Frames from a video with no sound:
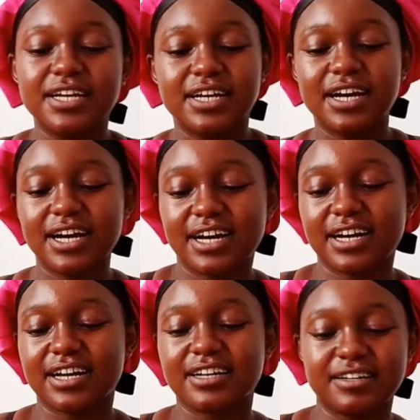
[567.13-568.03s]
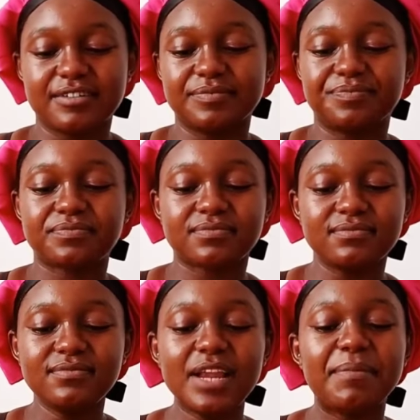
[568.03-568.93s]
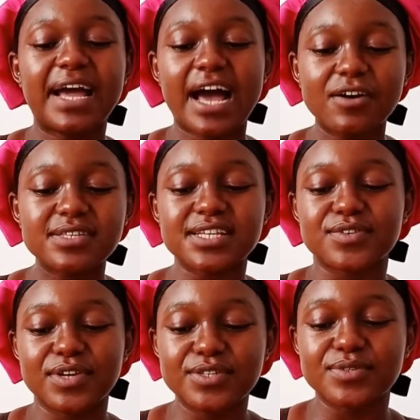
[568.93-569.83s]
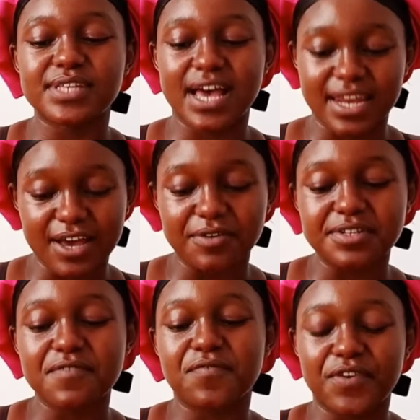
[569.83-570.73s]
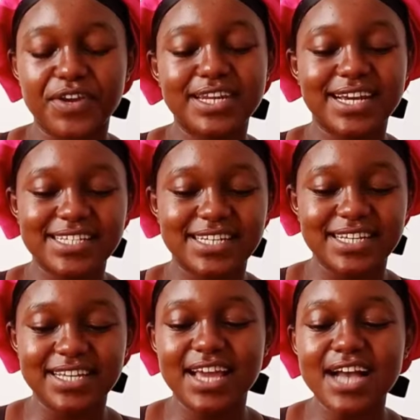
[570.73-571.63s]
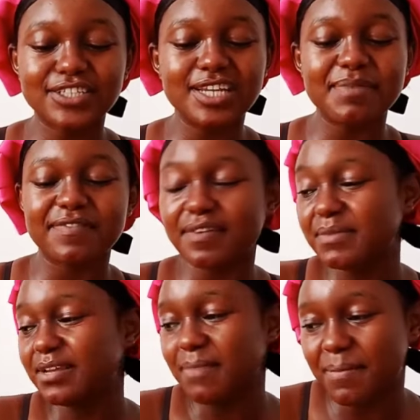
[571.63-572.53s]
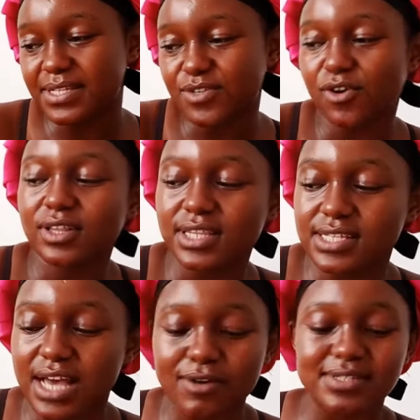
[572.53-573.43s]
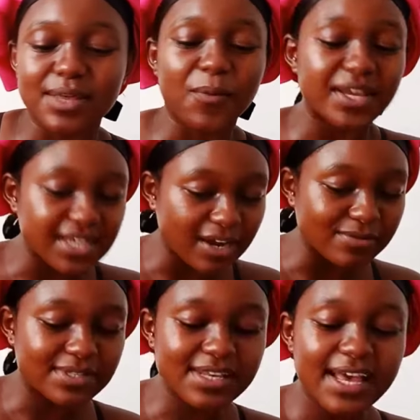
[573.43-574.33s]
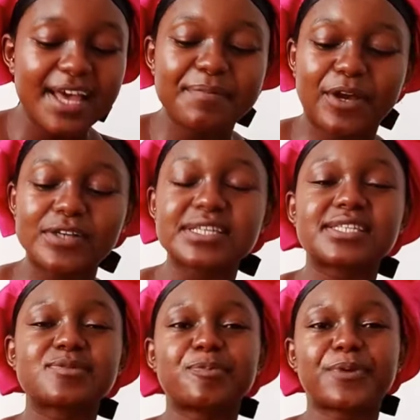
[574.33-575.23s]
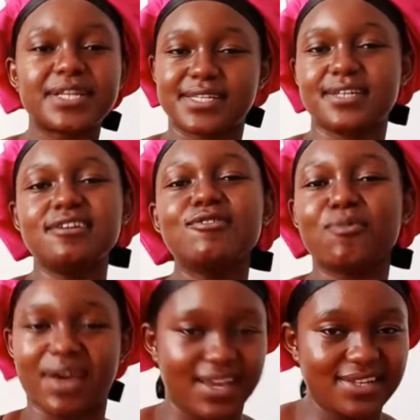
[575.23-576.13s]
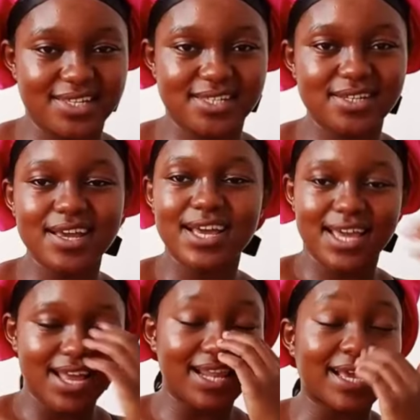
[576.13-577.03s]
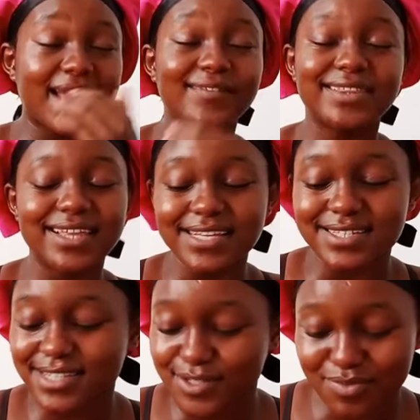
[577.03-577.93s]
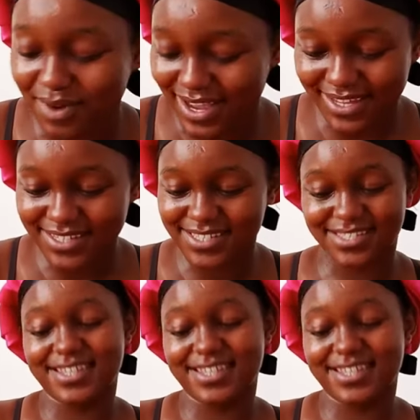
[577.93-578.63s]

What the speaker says: god. My house is going to turn out very nicely. Actually, my family members call this house the White House because it's pretty white. Like, everything is just white.